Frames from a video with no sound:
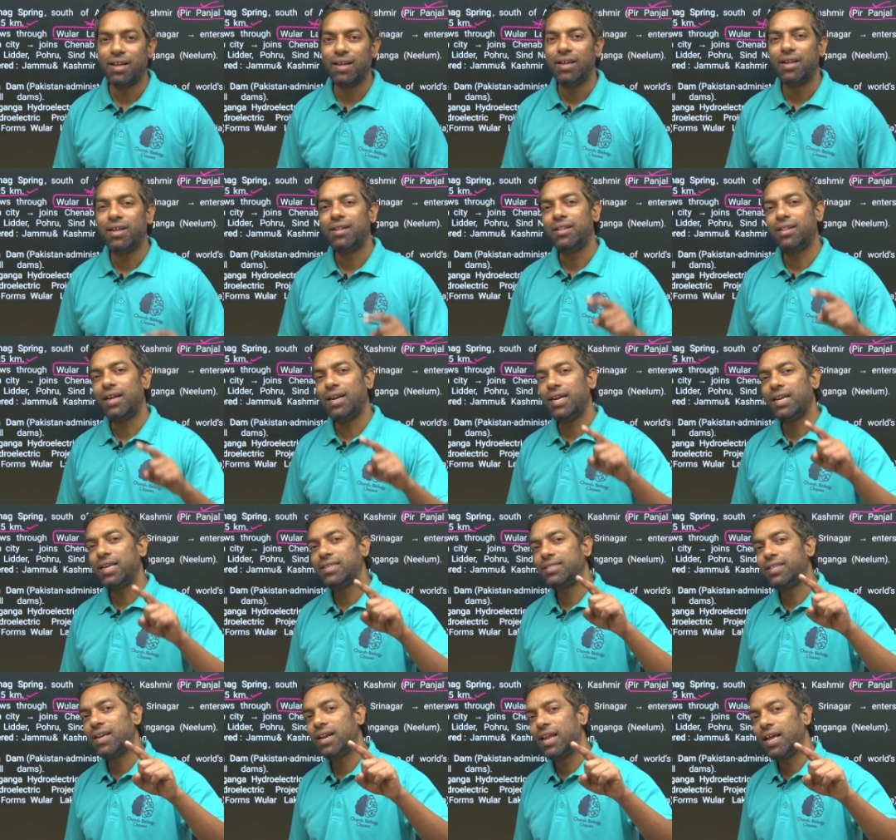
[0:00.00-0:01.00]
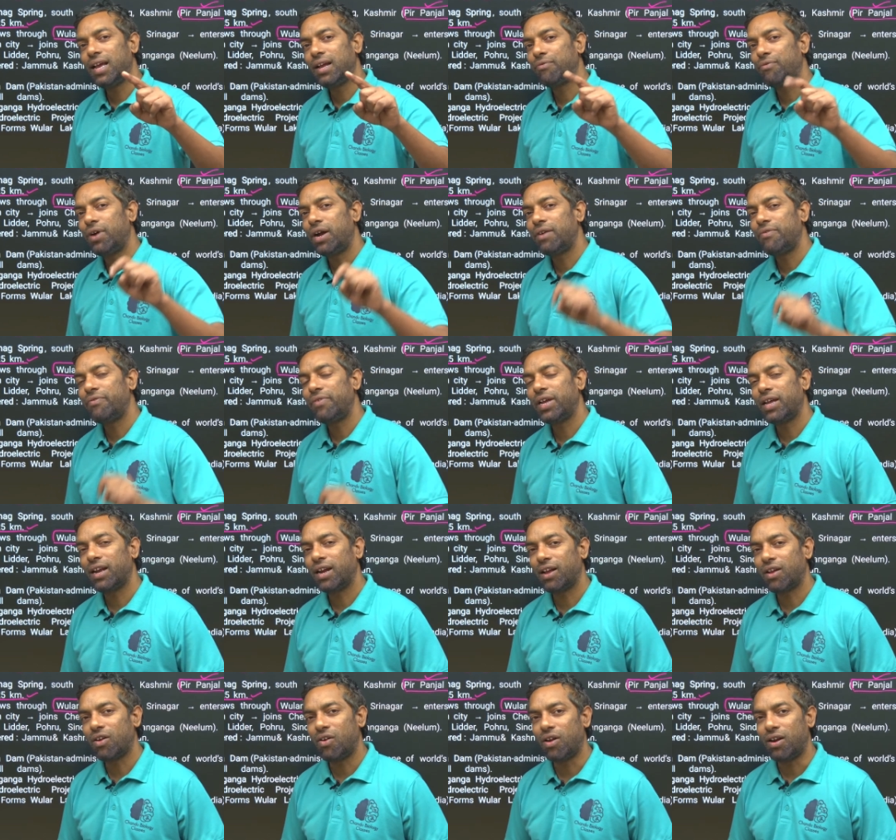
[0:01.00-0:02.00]
That is the lake what we can
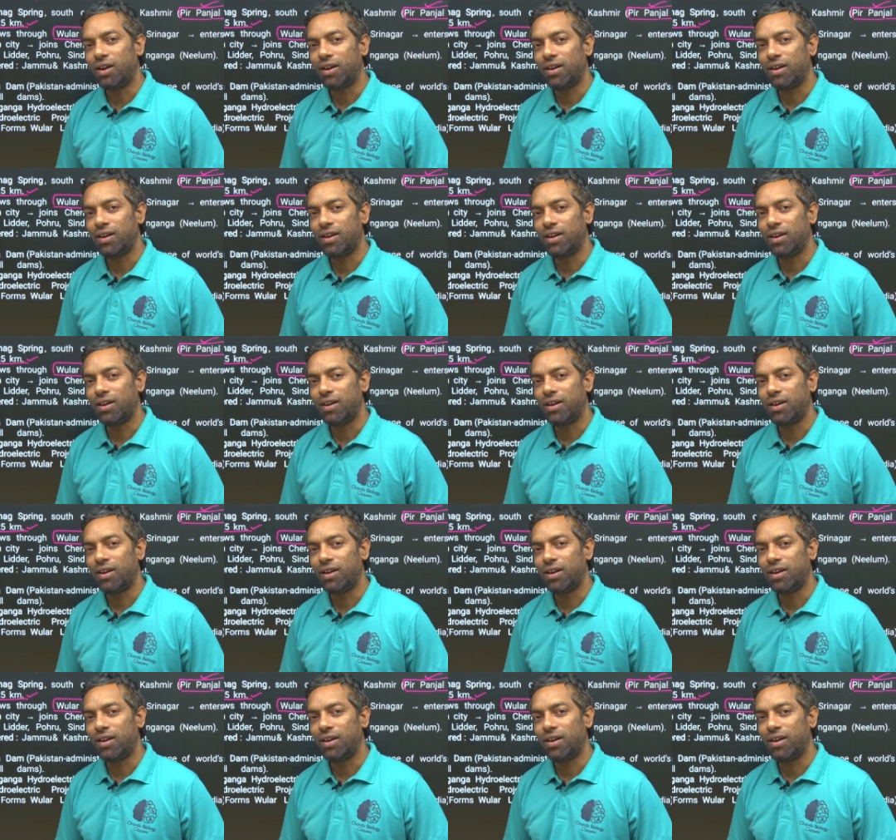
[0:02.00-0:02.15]
call.